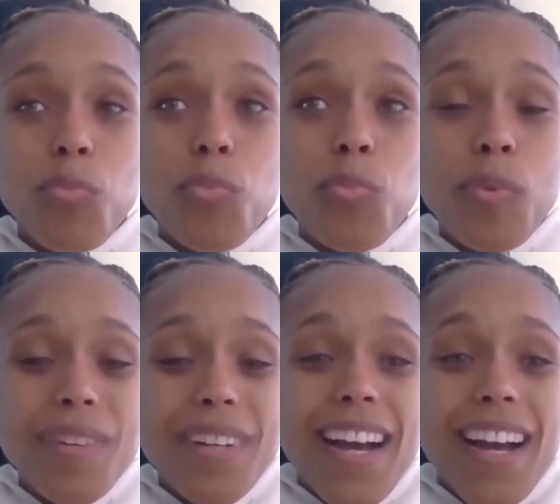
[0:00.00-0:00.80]

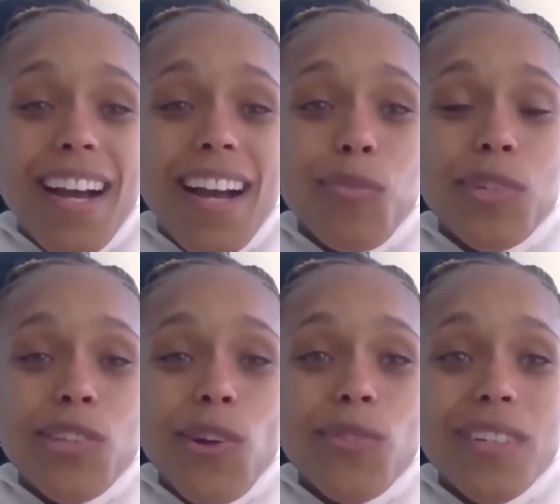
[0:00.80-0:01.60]
we, we
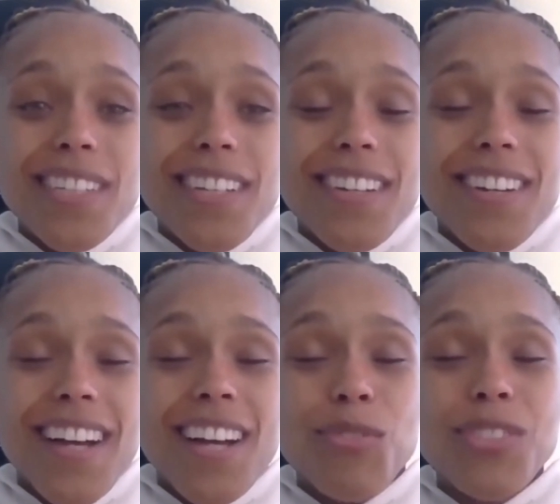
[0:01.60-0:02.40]
don't
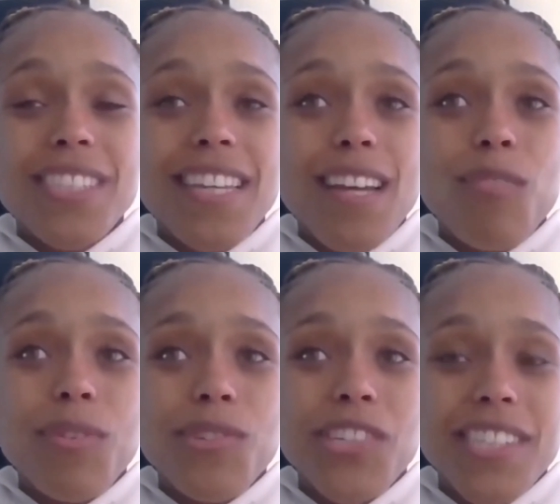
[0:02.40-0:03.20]
I wouldn't say that
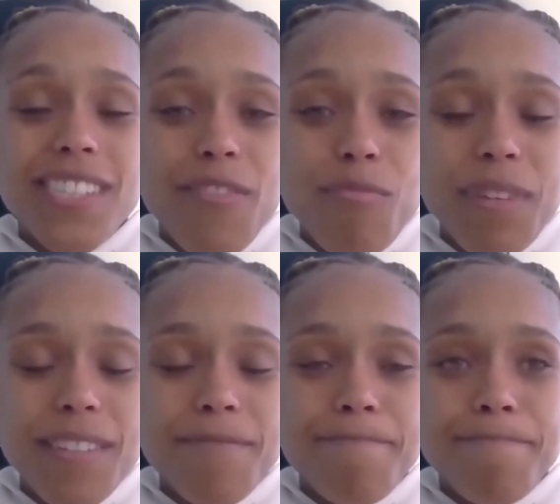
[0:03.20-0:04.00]
we, she's never
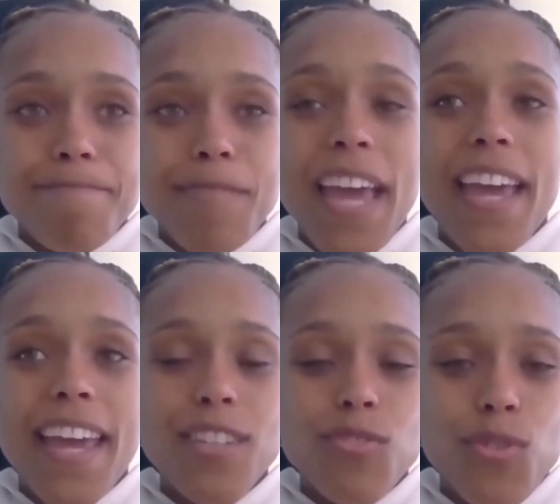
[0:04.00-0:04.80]
been
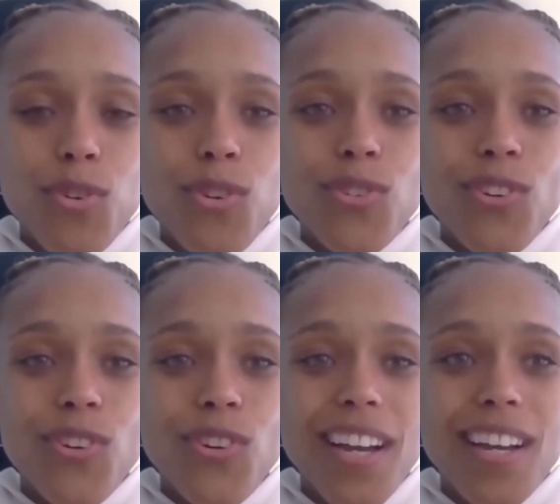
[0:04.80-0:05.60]
hurt or,
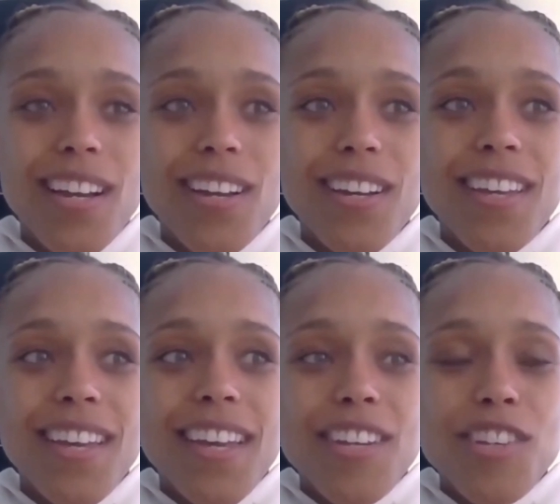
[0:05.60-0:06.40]

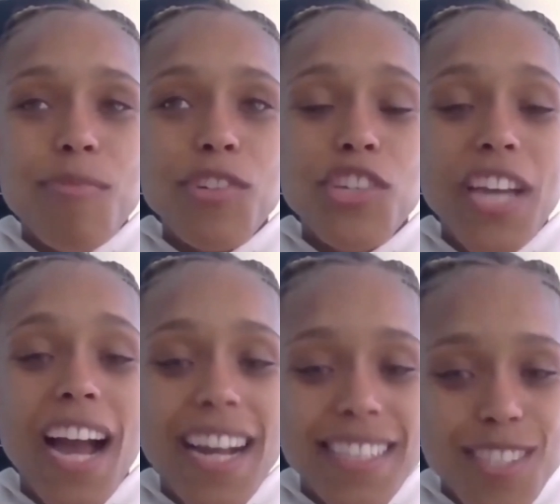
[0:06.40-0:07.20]
she she
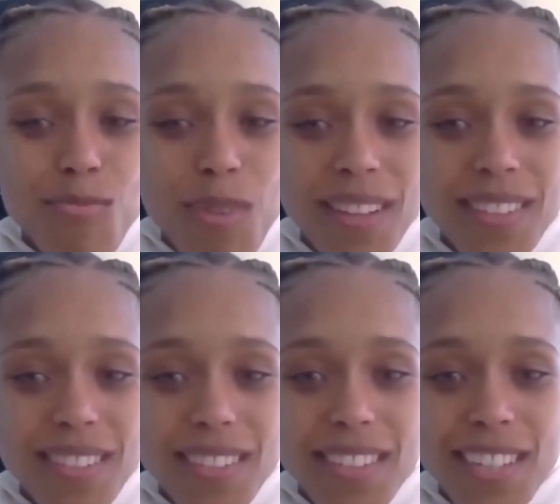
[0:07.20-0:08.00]
hides it well.
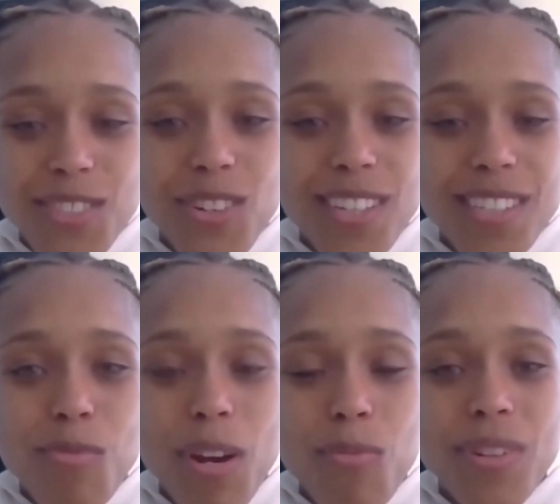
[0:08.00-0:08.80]
Is,
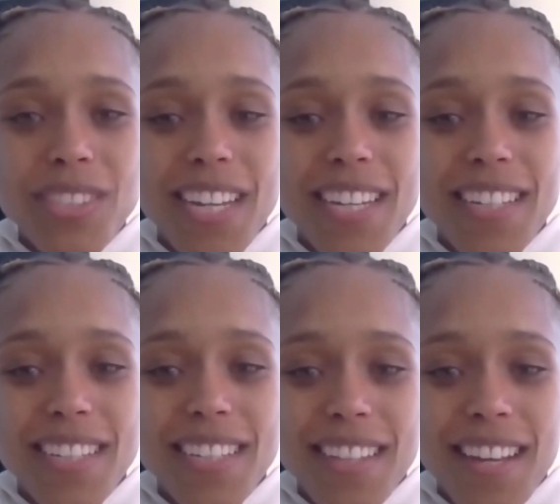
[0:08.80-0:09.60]
is what I will say
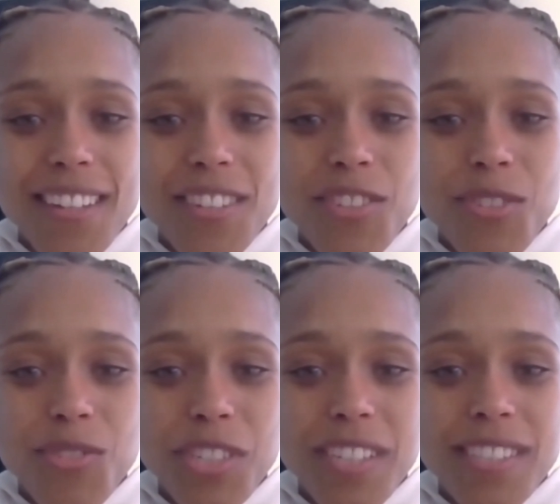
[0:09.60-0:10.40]
is that you
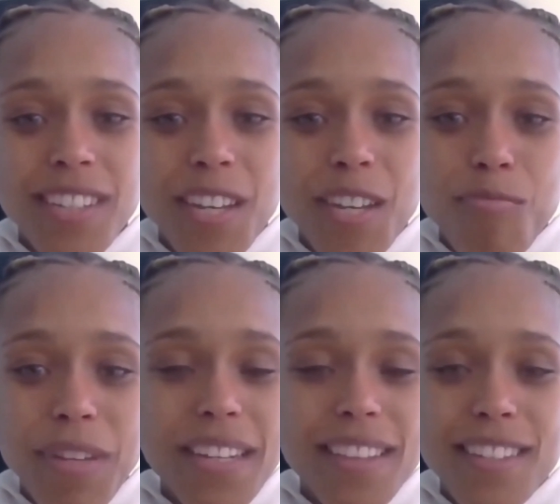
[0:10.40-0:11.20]
know she's
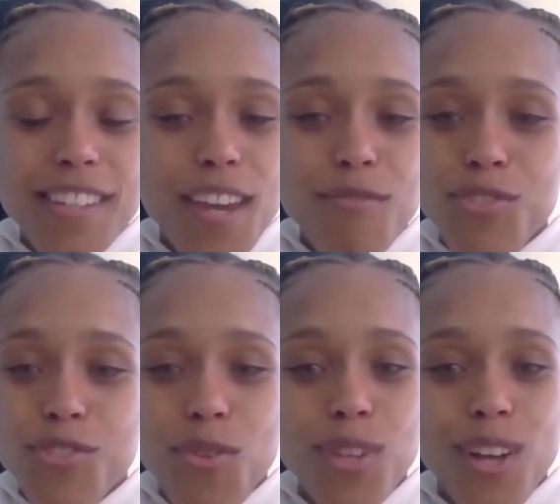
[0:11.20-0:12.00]
been in this game for
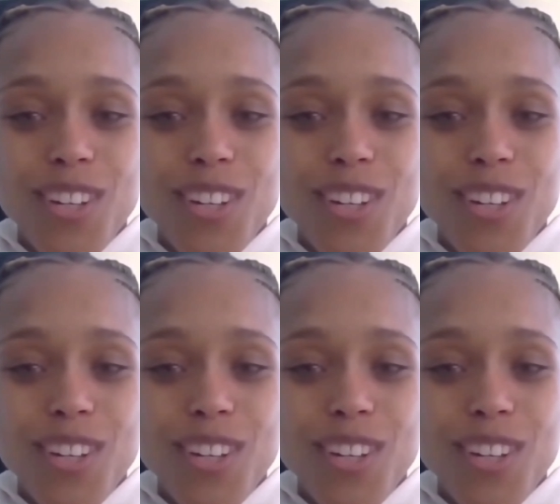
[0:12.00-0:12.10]
so